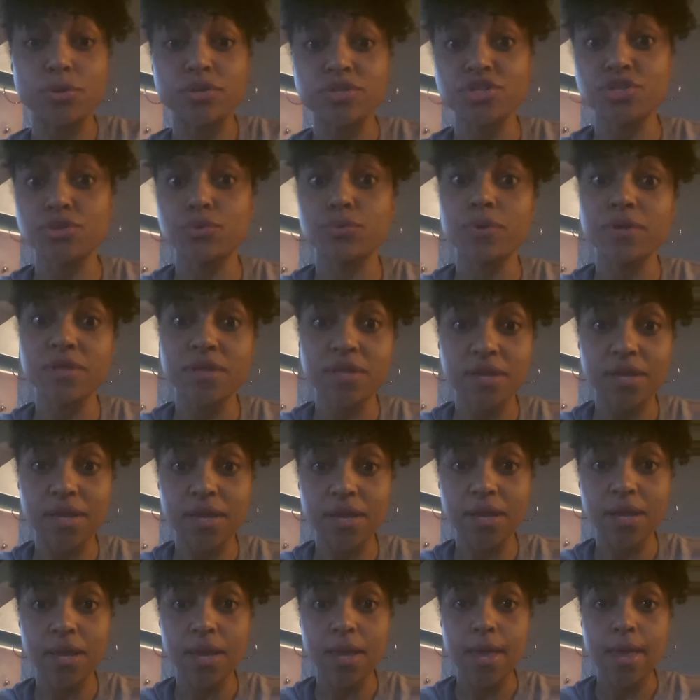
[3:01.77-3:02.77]
on
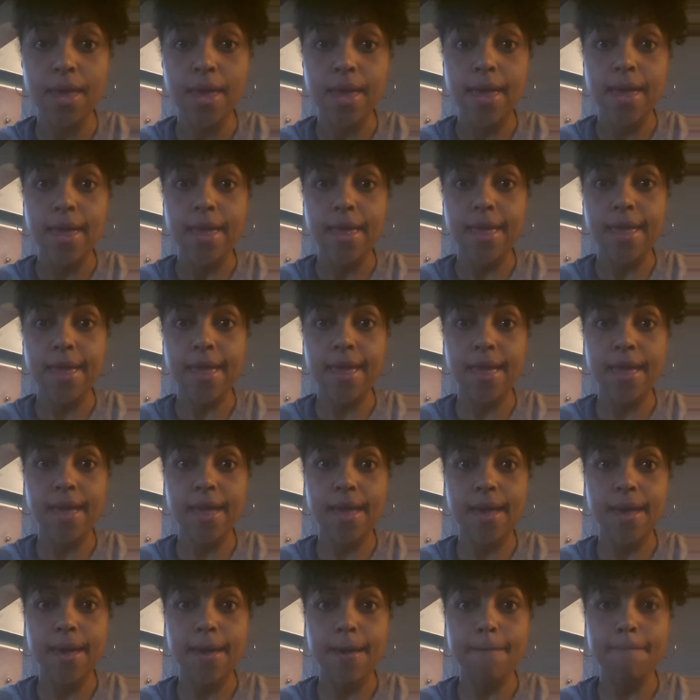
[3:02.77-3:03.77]
sterility,
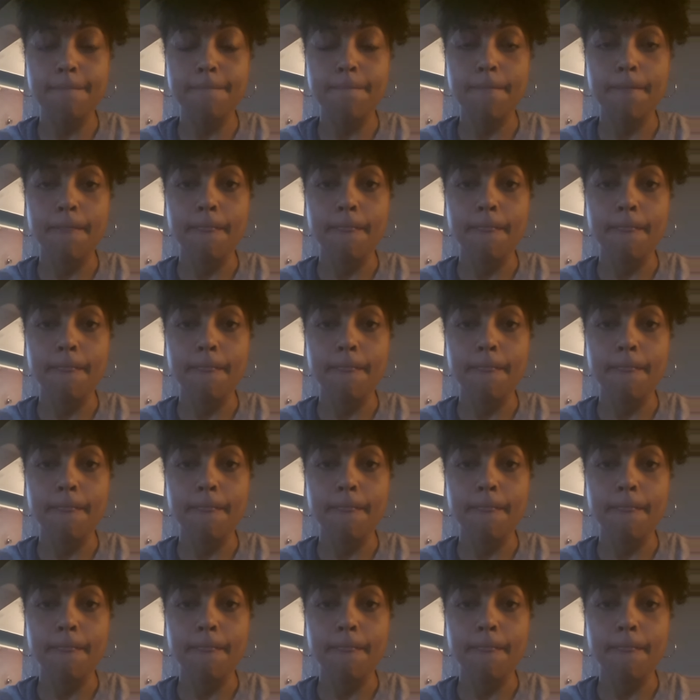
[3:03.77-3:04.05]
and